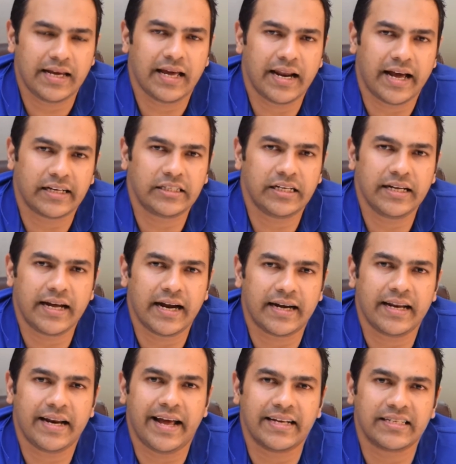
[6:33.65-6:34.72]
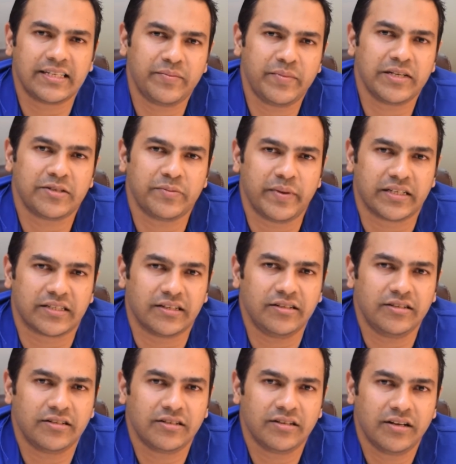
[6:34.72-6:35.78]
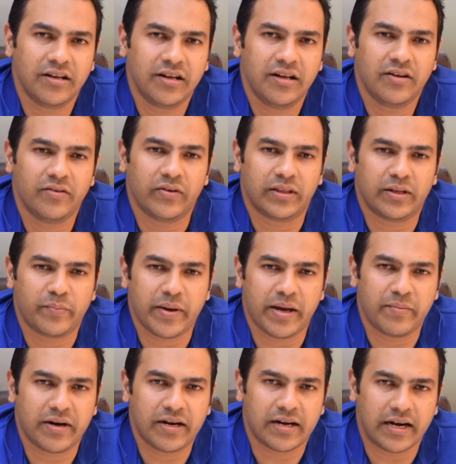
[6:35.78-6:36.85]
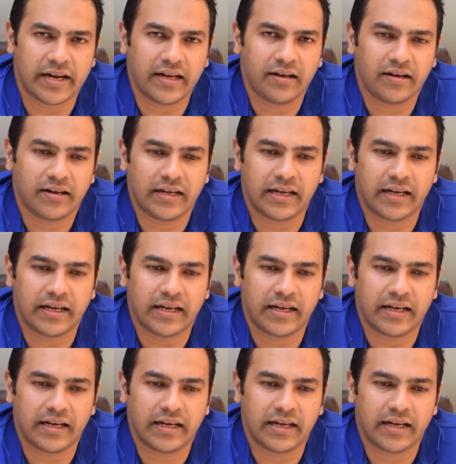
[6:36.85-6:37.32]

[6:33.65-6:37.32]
can actually get an SMS message with a payment link.